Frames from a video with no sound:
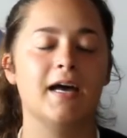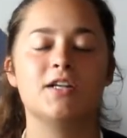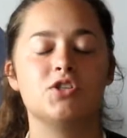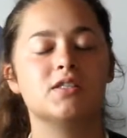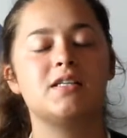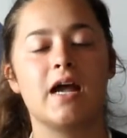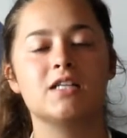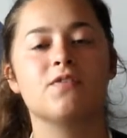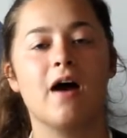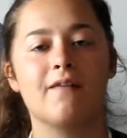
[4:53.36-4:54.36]
it just
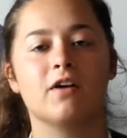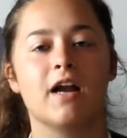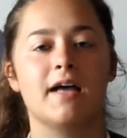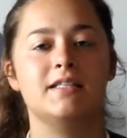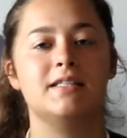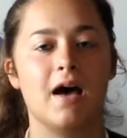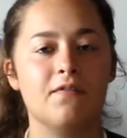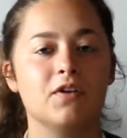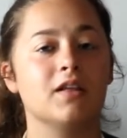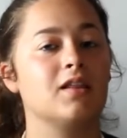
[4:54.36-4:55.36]
takes forever, and I
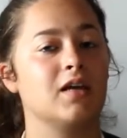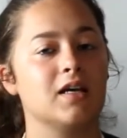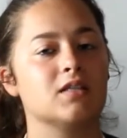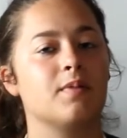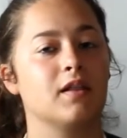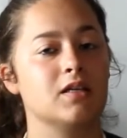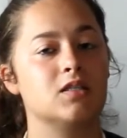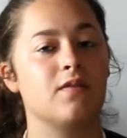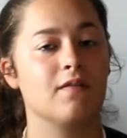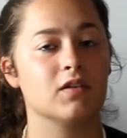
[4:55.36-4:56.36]
definitely think it's my
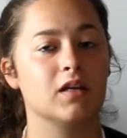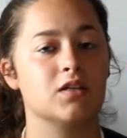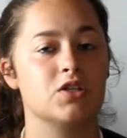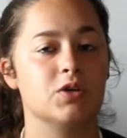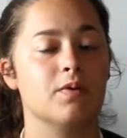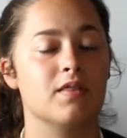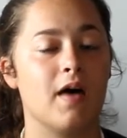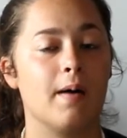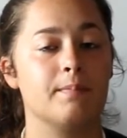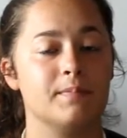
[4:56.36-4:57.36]
least favorite thing to do with
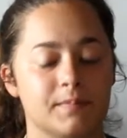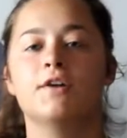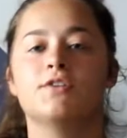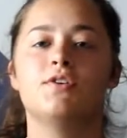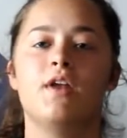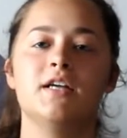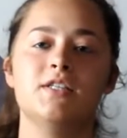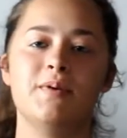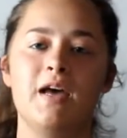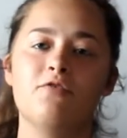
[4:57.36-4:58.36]
them. So
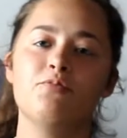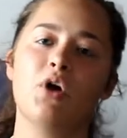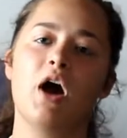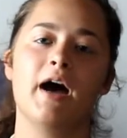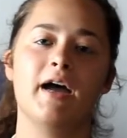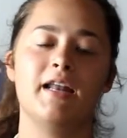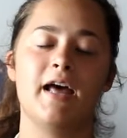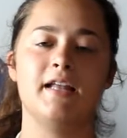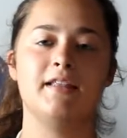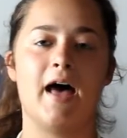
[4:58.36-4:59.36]
next we have Pride,
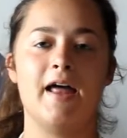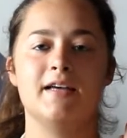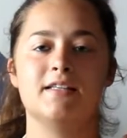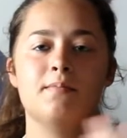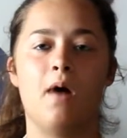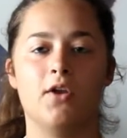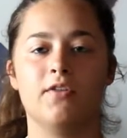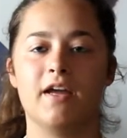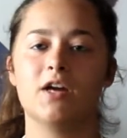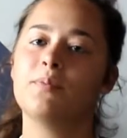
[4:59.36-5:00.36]
and that is a model
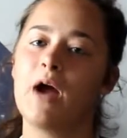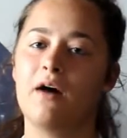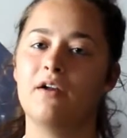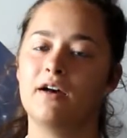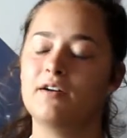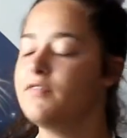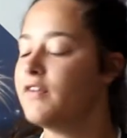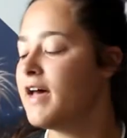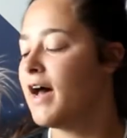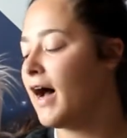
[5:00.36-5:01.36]
that you're proud of.
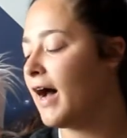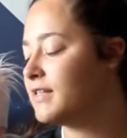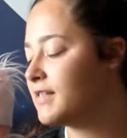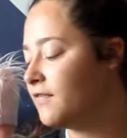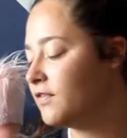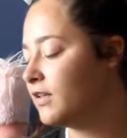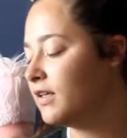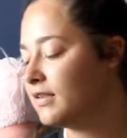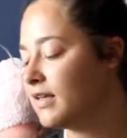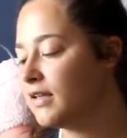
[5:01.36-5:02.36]
I
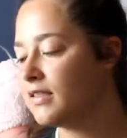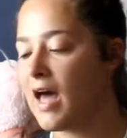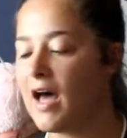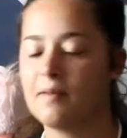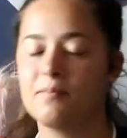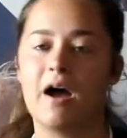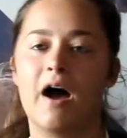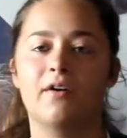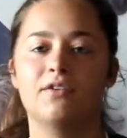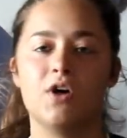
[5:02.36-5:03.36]
definitely think that I'm
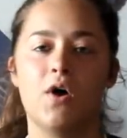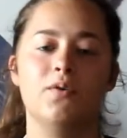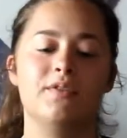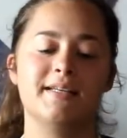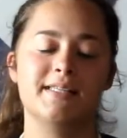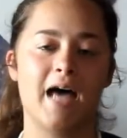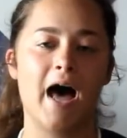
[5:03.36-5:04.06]
proud to own this